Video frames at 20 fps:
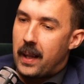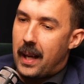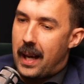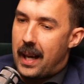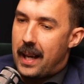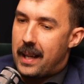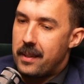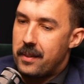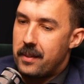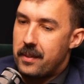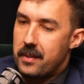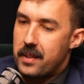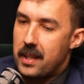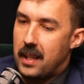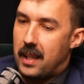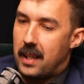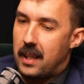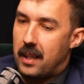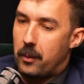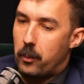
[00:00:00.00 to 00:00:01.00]
and
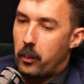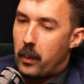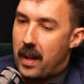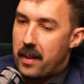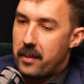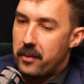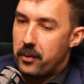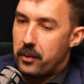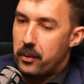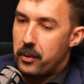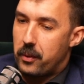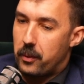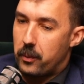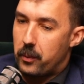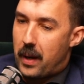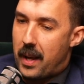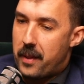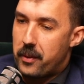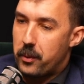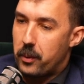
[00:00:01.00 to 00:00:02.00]
uh, went through
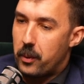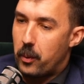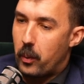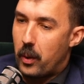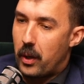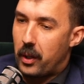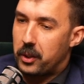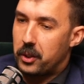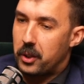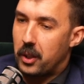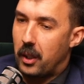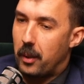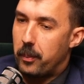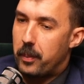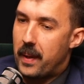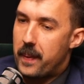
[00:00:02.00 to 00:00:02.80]
ran through a workshop,